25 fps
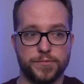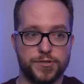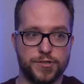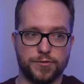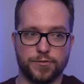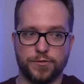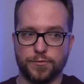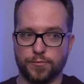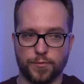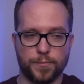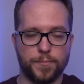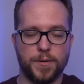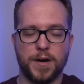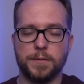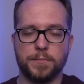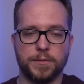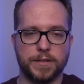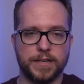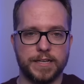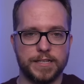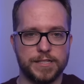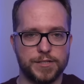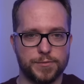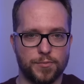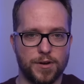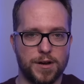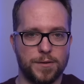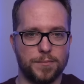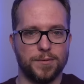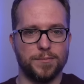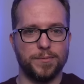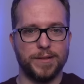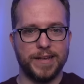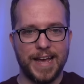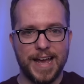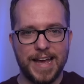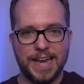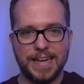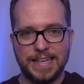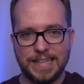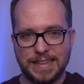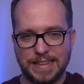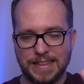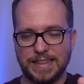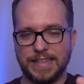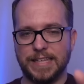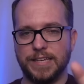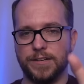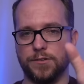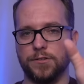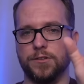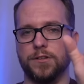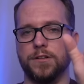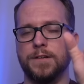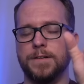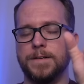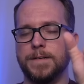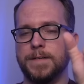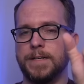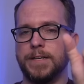So to Republicans, probably any little,